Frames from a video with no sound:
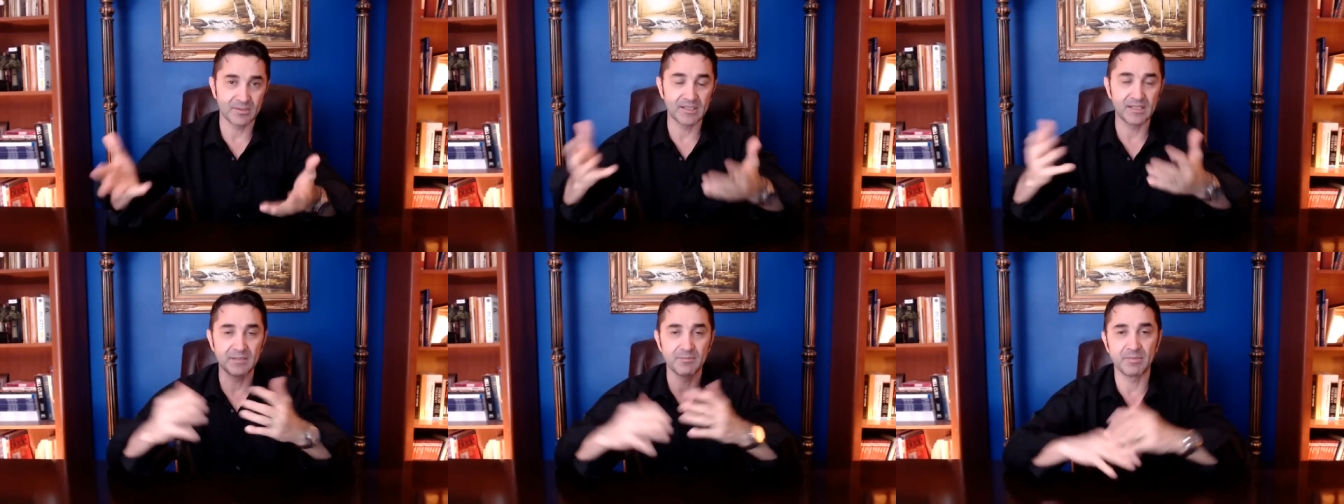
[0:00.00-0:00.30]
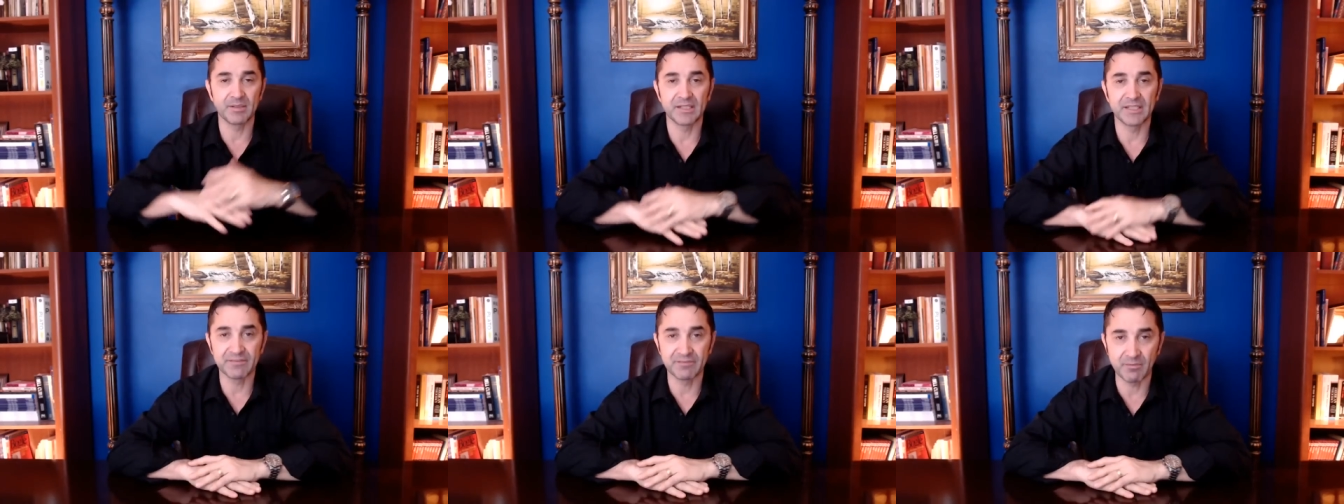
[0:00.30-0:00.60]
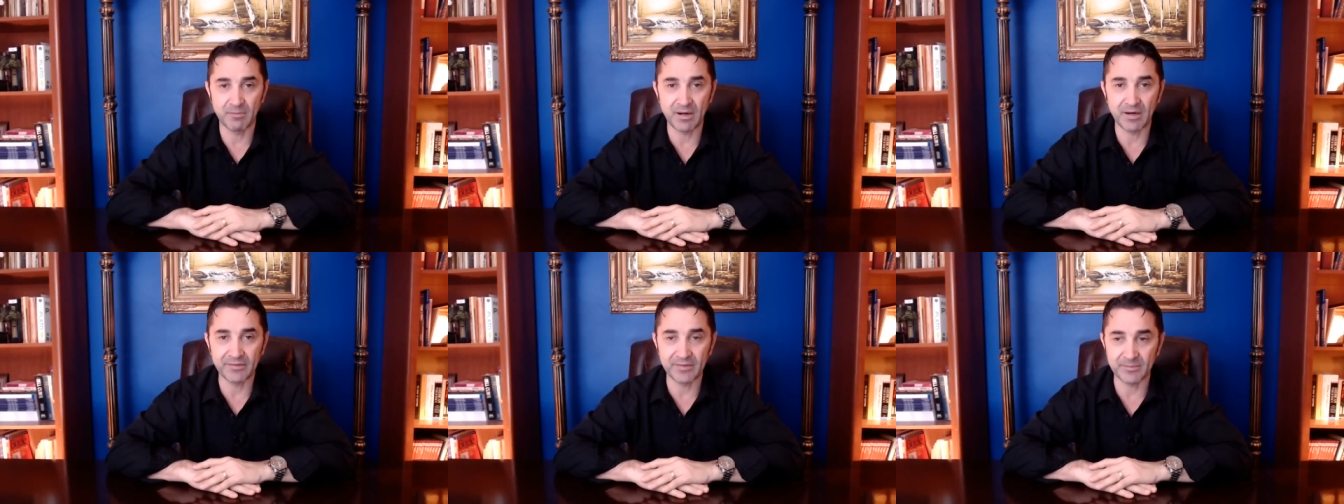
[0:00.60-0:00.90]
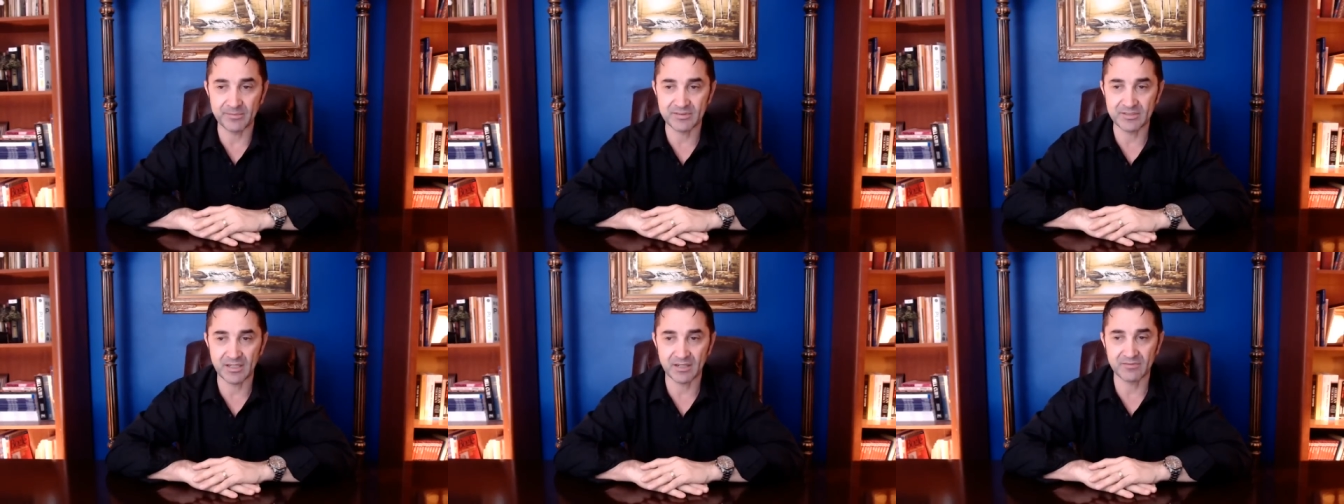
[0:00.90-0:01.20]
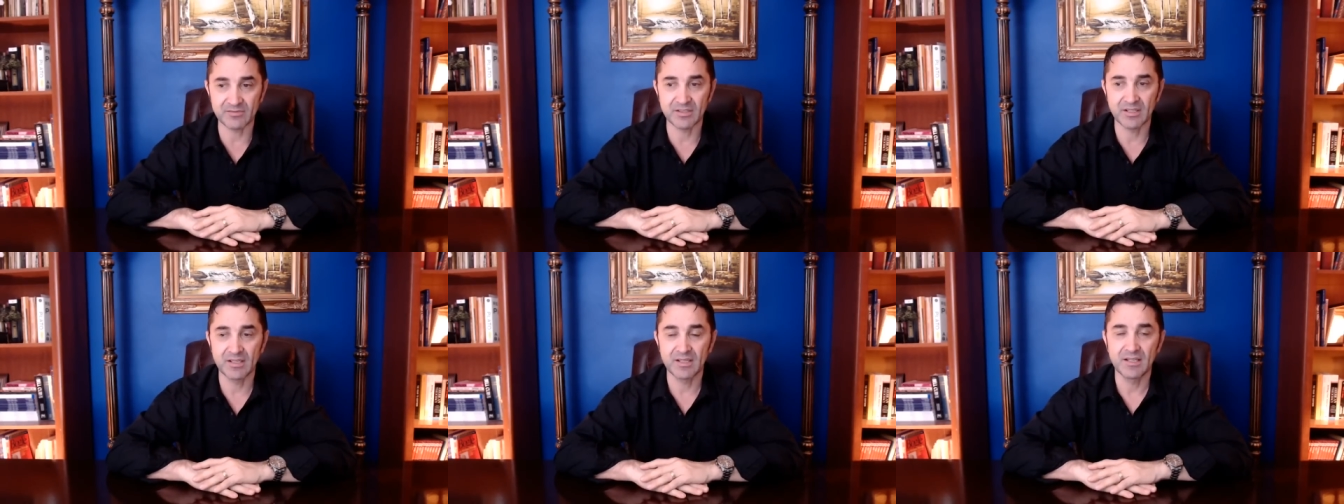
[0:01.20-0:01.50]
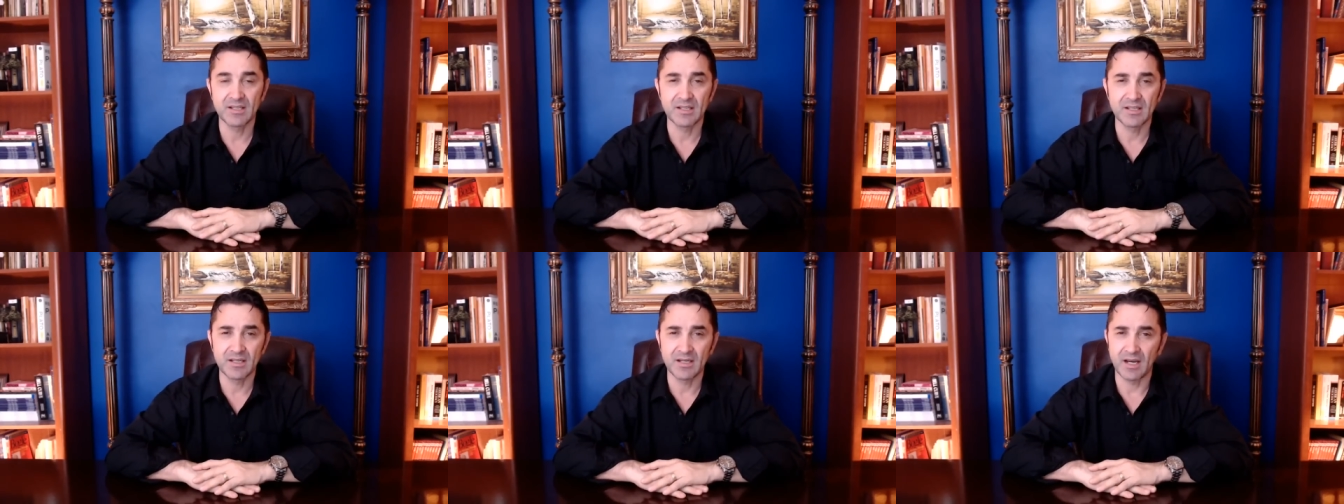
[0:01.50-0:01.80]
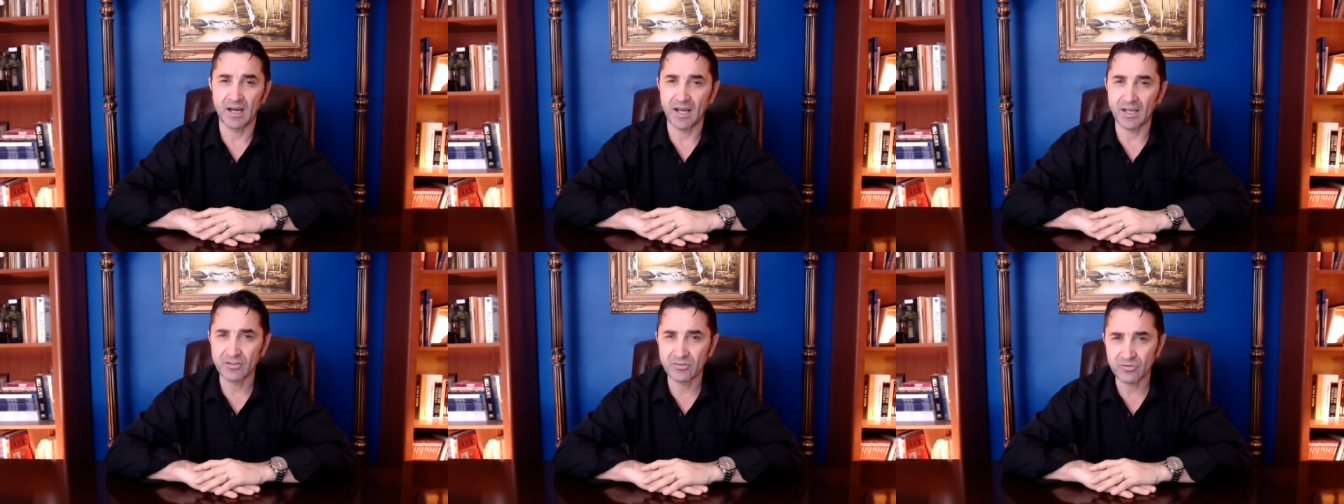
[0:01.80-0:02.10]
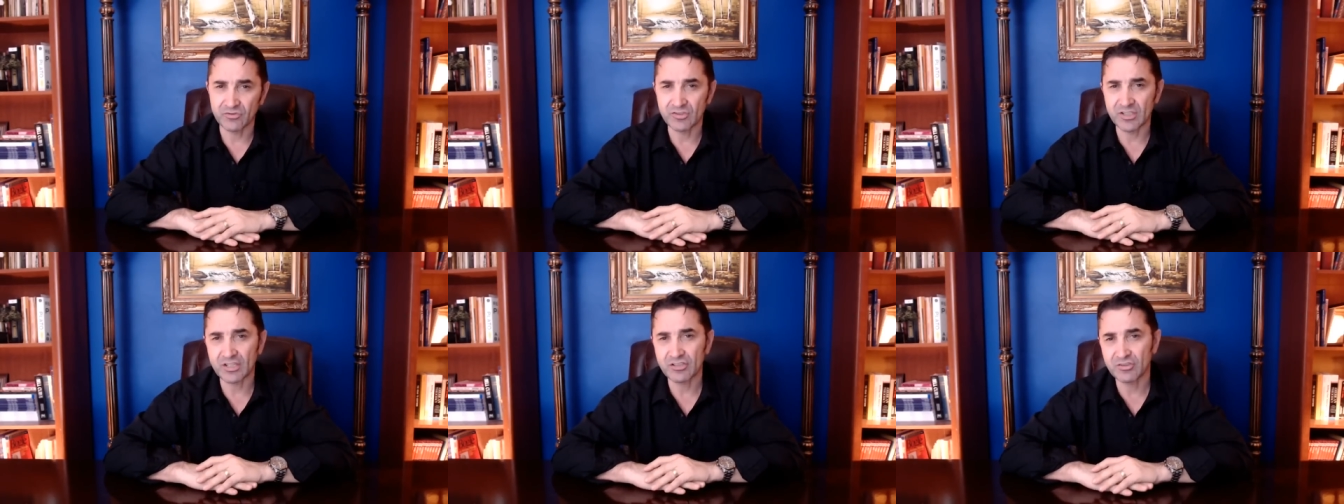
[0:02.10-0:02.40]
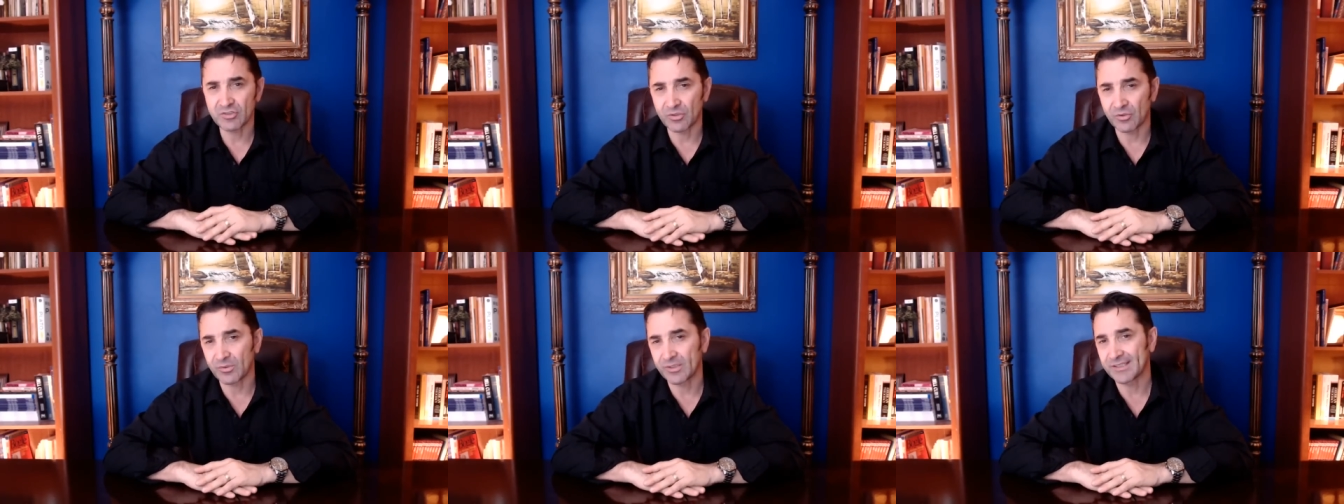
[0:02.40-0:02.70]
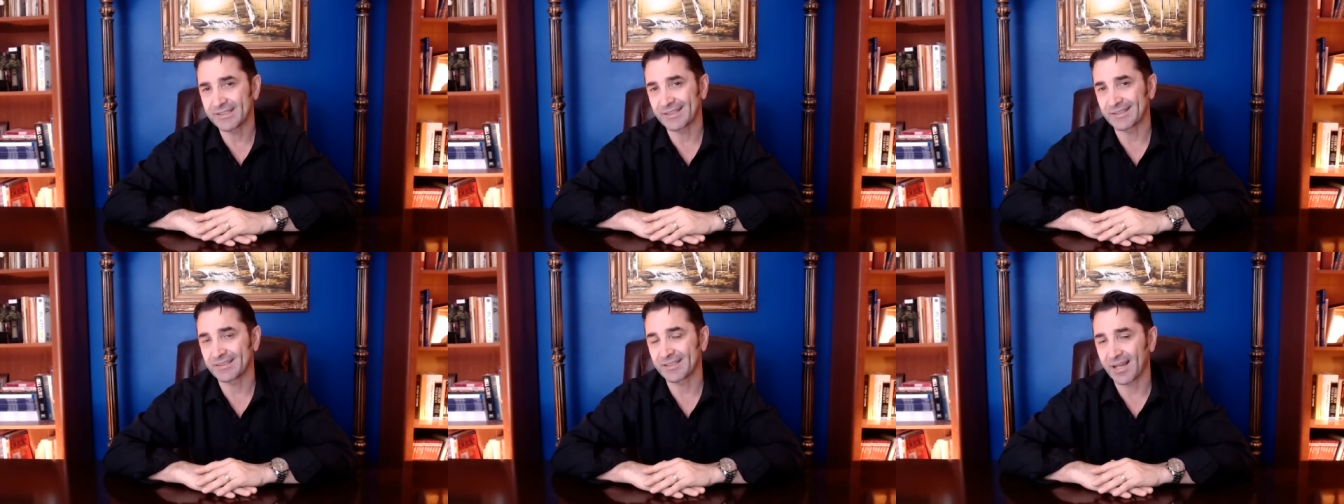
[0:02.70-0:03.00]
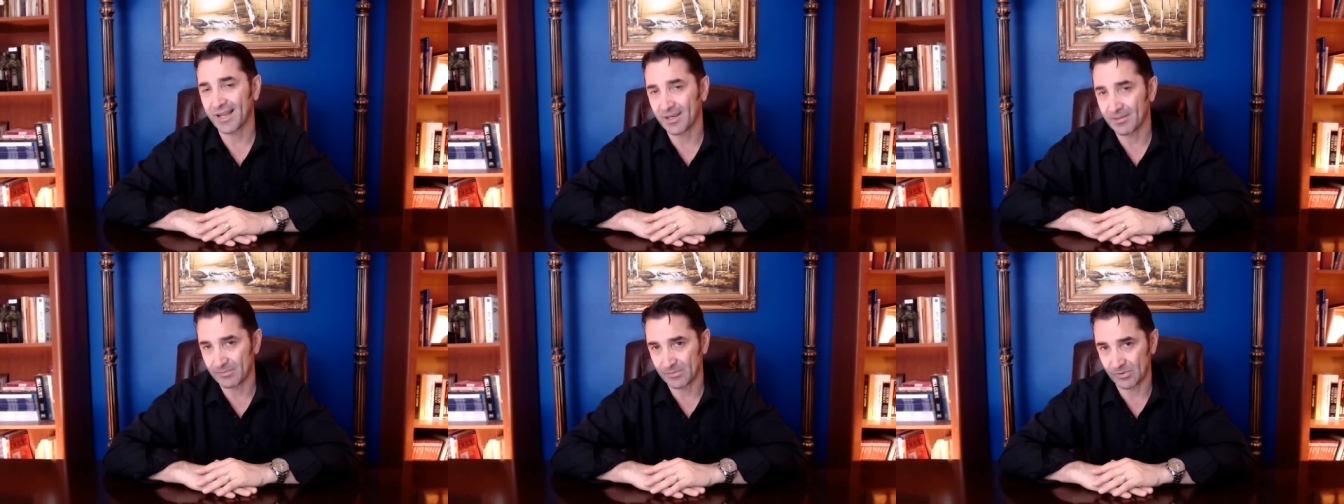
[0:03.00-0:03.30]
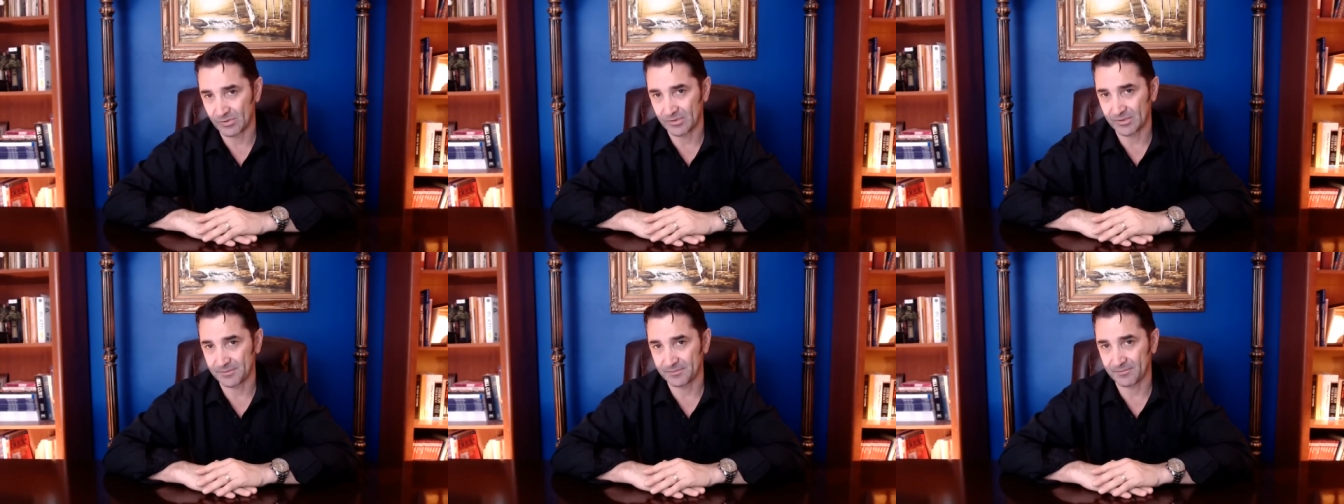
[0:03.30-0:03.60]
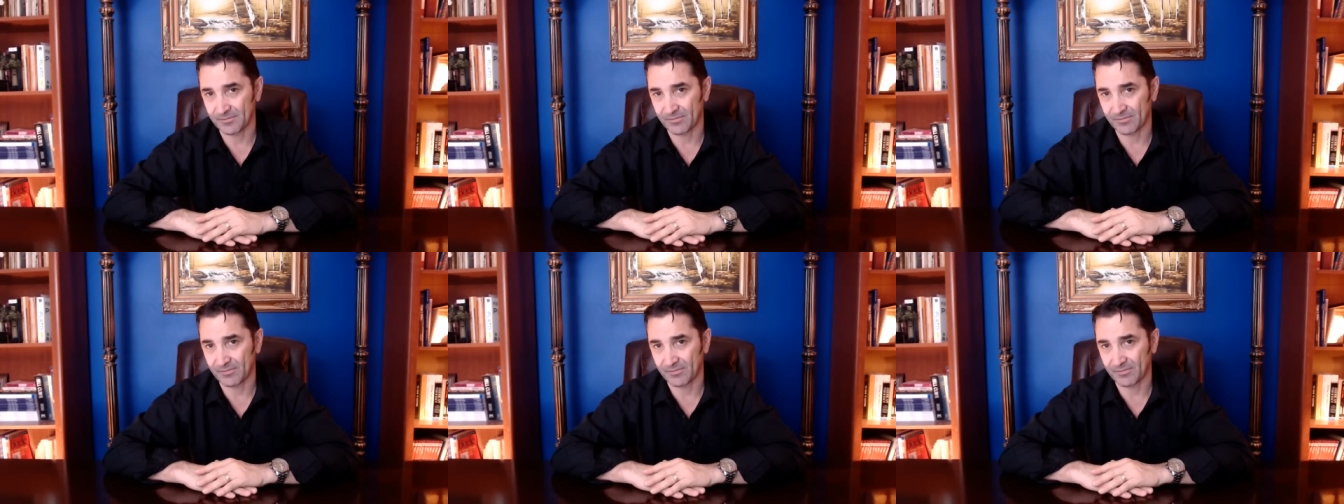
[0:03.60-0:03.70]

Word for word: believe about themselves, I suggest you read the Talmud.